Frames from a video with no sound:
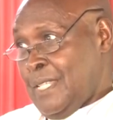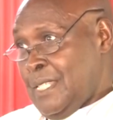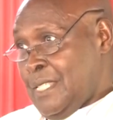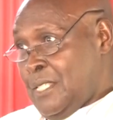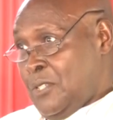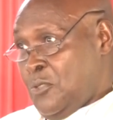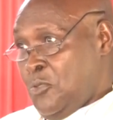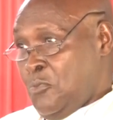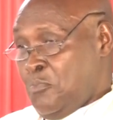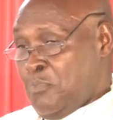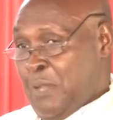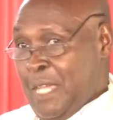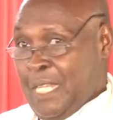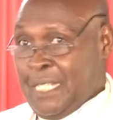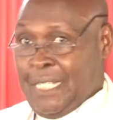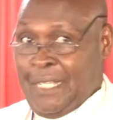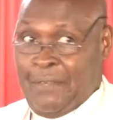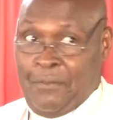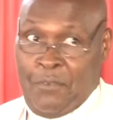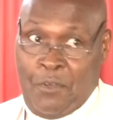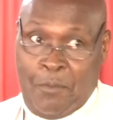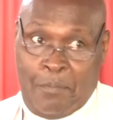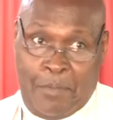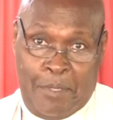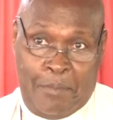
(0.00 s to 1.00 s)
It's better
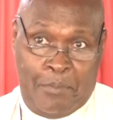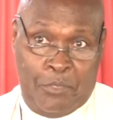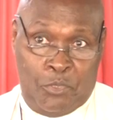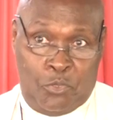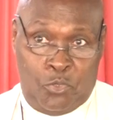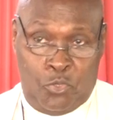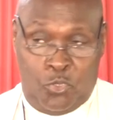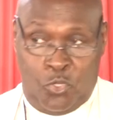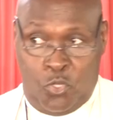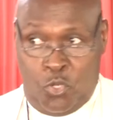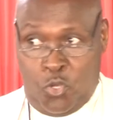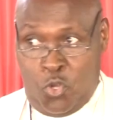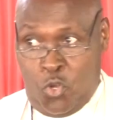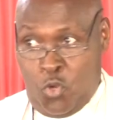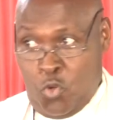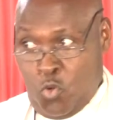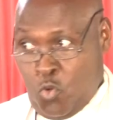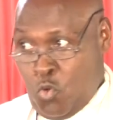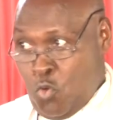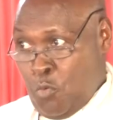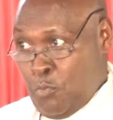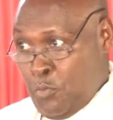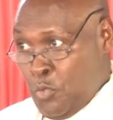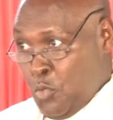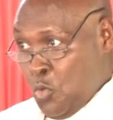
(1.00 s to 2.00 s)
for people to know
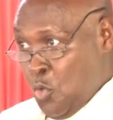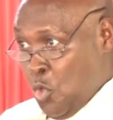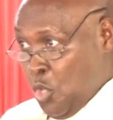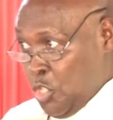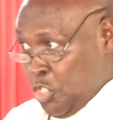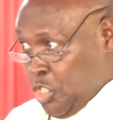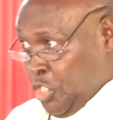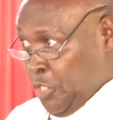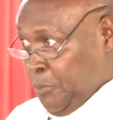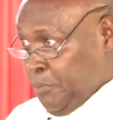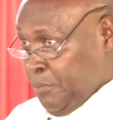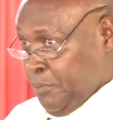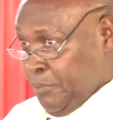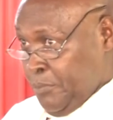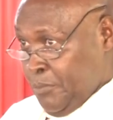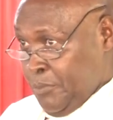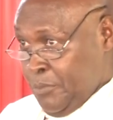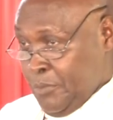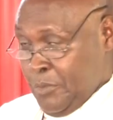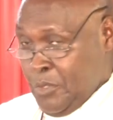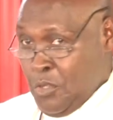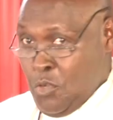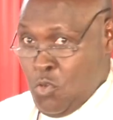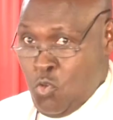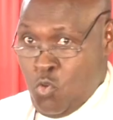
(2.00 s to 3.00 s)
whom you worship,
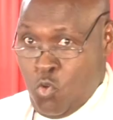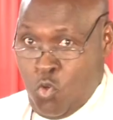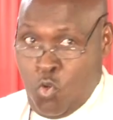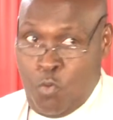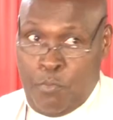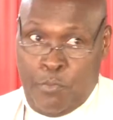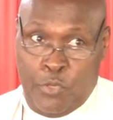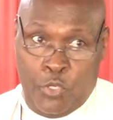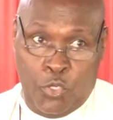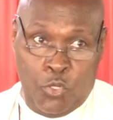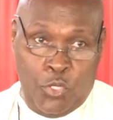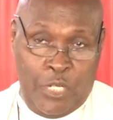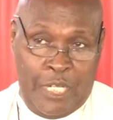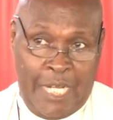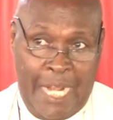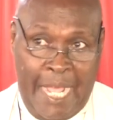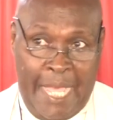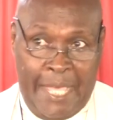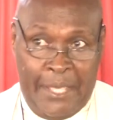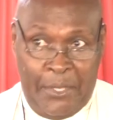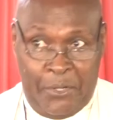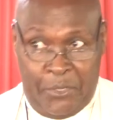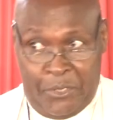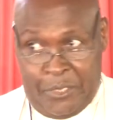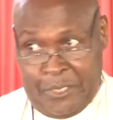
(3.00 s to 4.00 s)
whom you
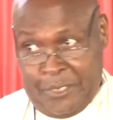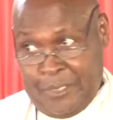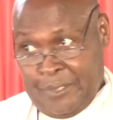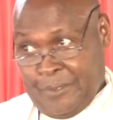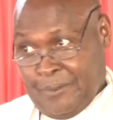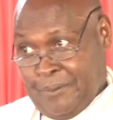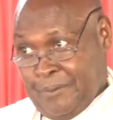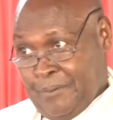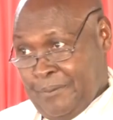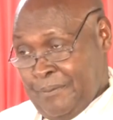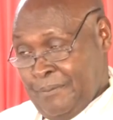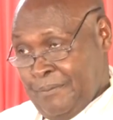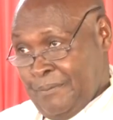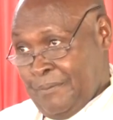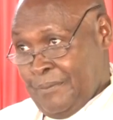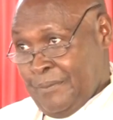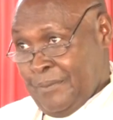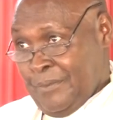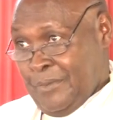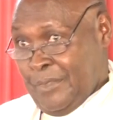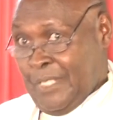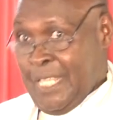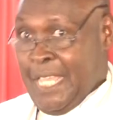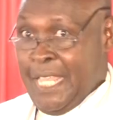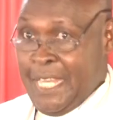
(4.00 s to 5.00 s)
rely on.
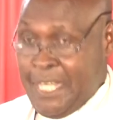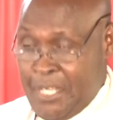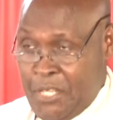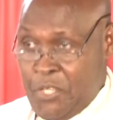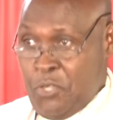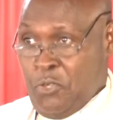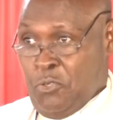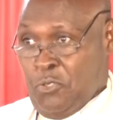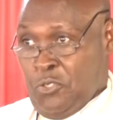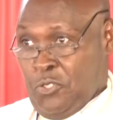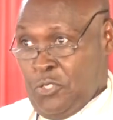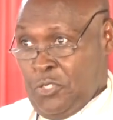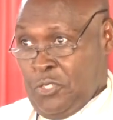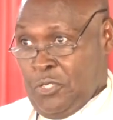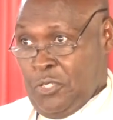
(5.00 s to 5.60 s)
They knew.